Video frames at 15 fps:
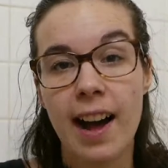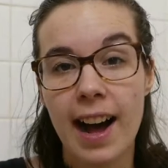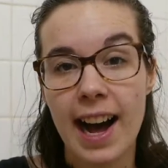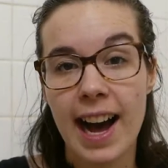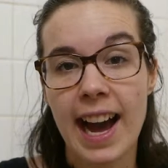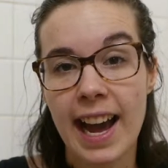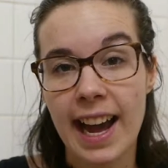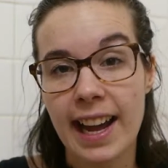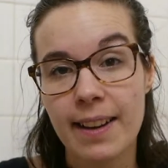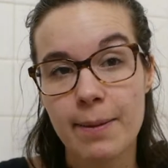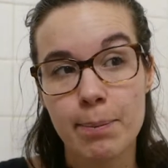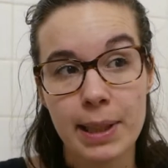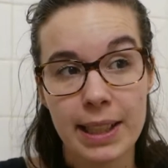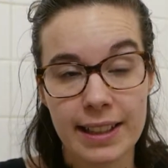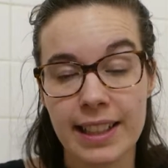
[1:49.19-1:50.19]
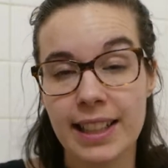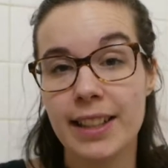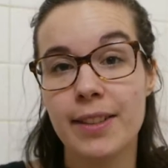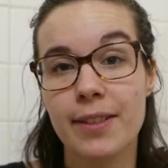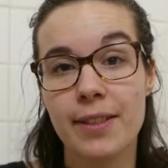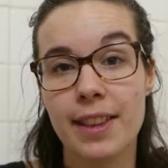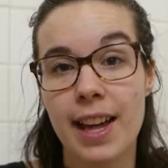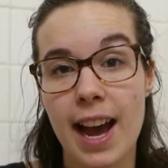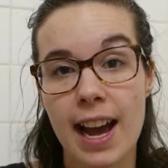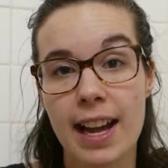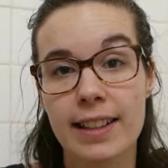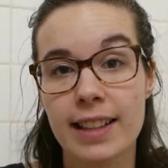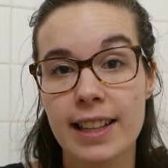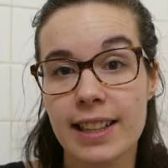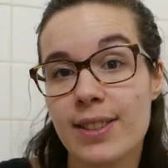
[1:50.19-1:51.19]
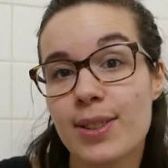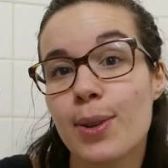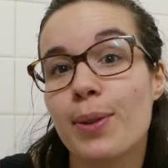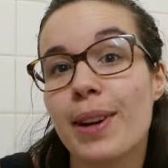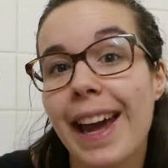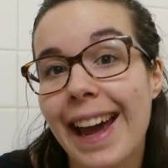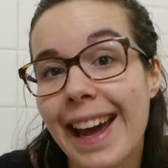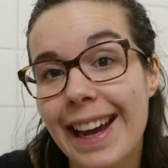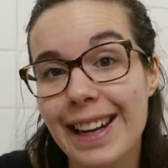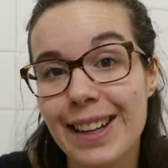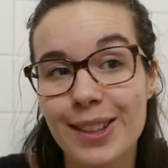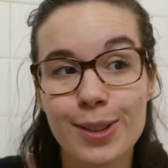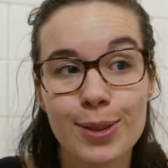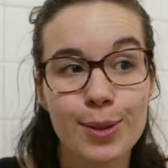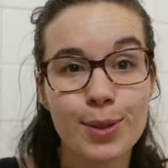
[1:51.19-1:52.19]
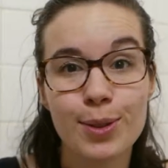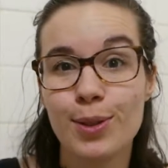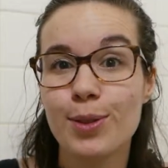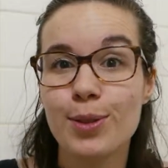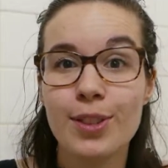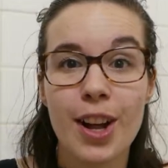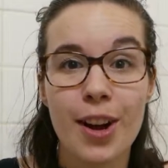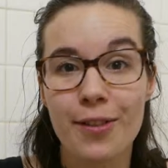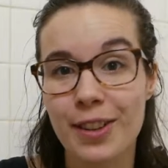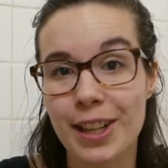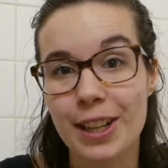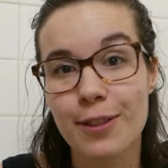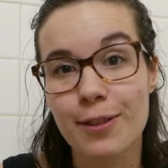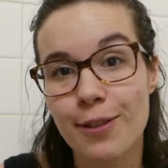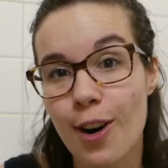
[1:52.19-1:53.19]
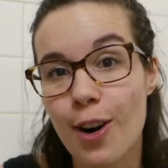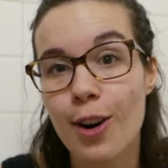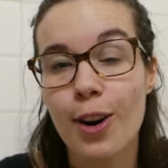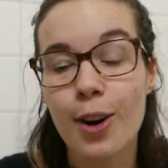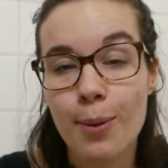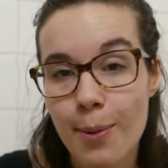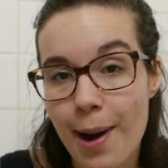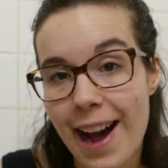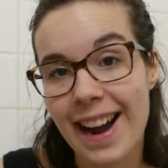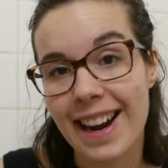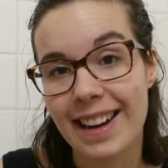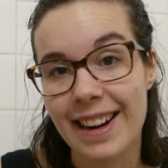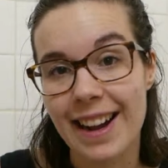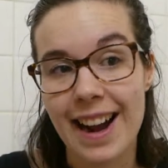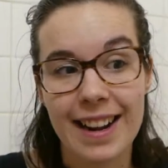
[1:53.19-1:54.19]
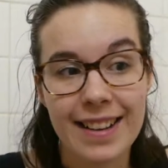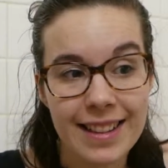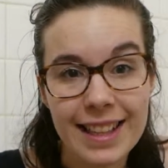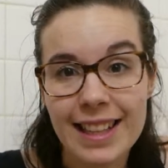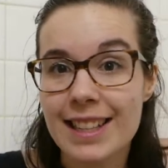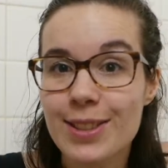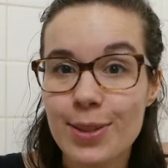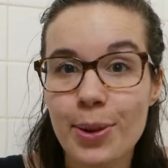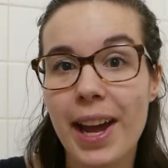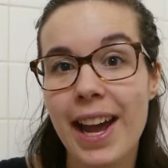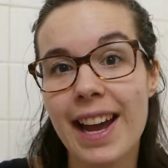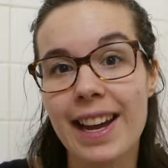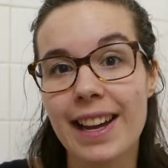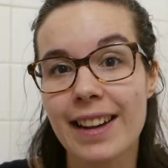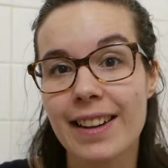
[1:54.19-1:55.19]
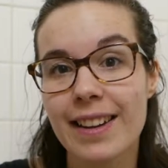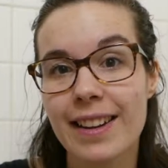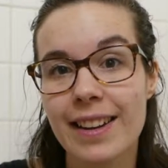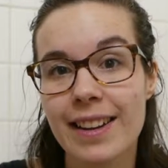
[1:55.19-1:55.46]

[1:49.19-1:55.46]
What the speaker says: I believe that it's okay to do nothing for a while. I think it's okay.